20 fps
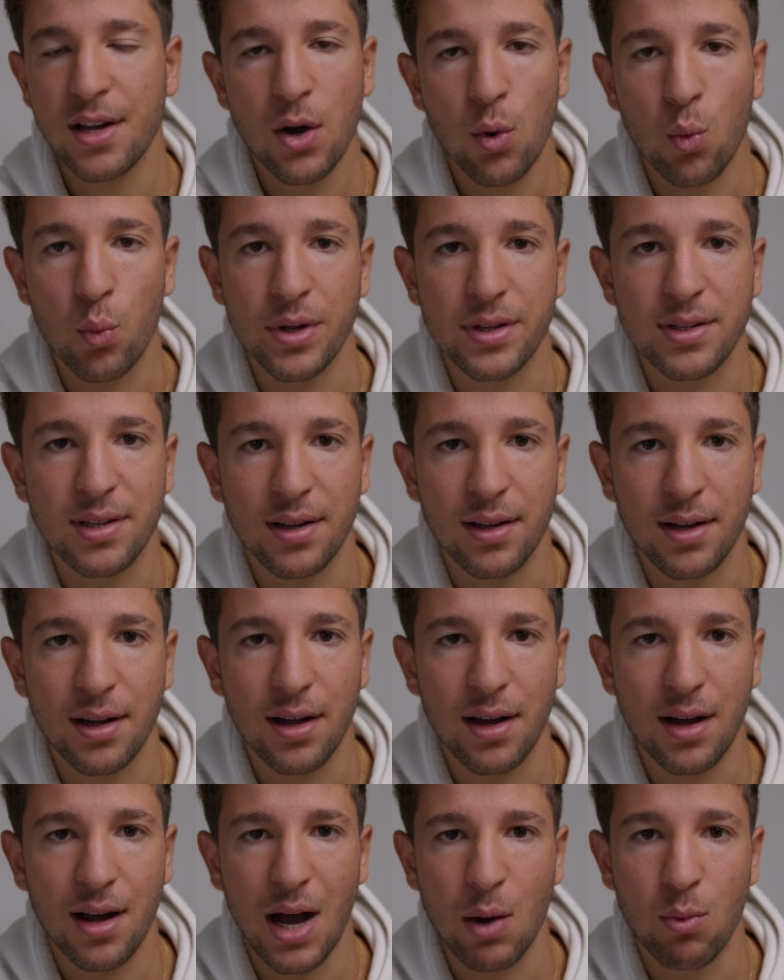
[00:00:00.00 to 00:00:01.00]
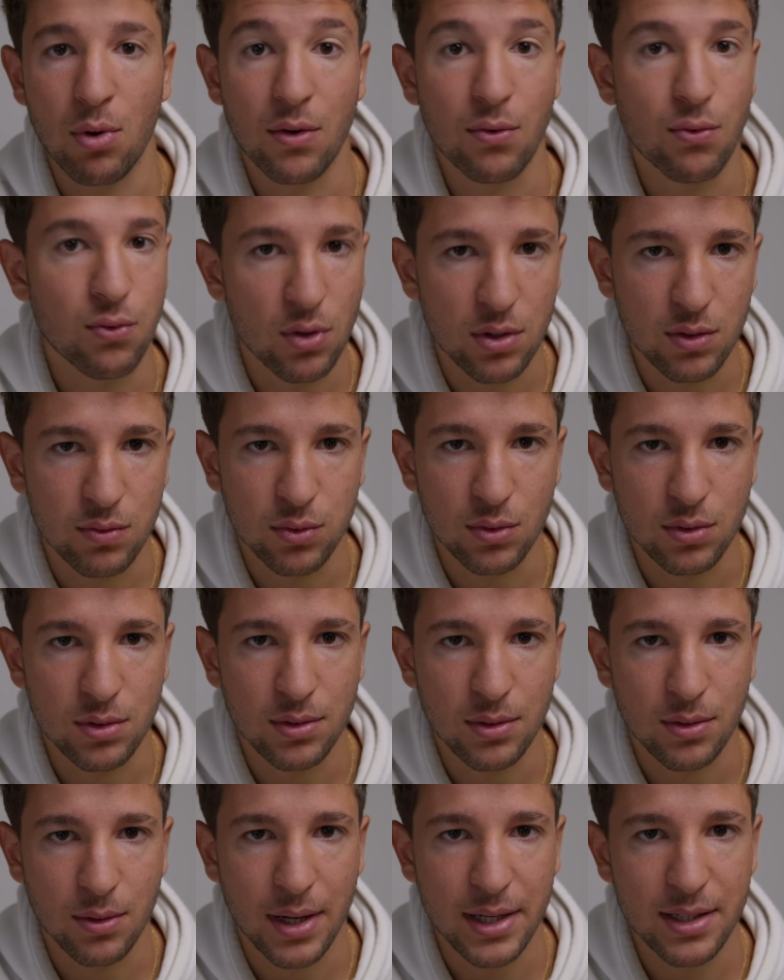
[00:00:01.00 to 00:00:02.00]
with our front foot,
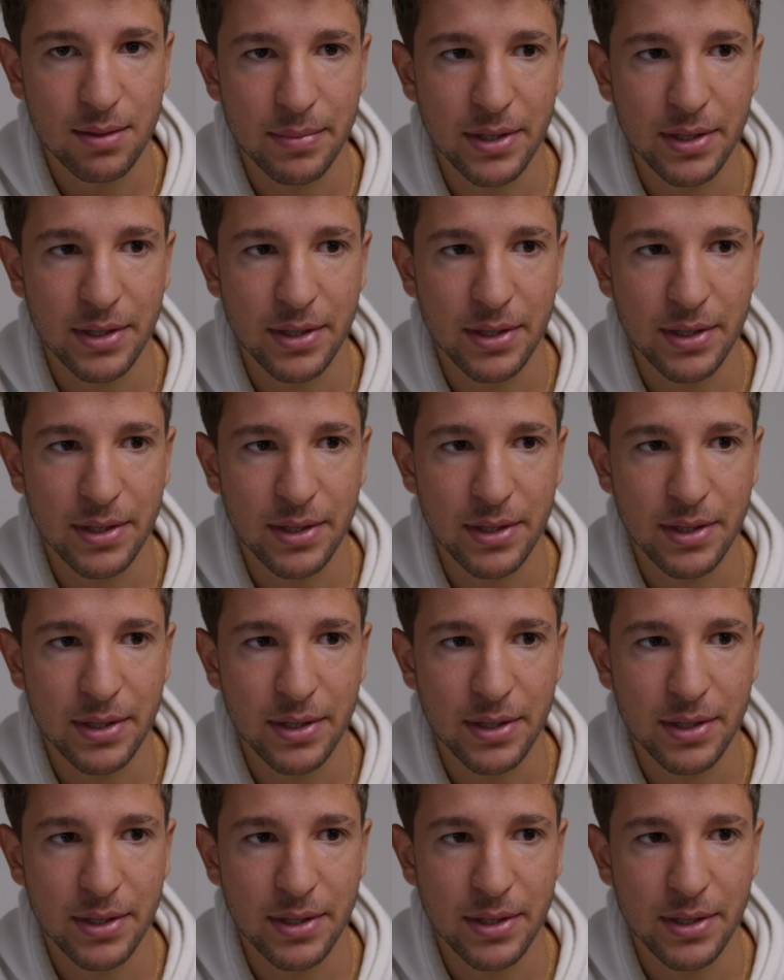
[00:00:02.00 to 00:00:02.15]
right?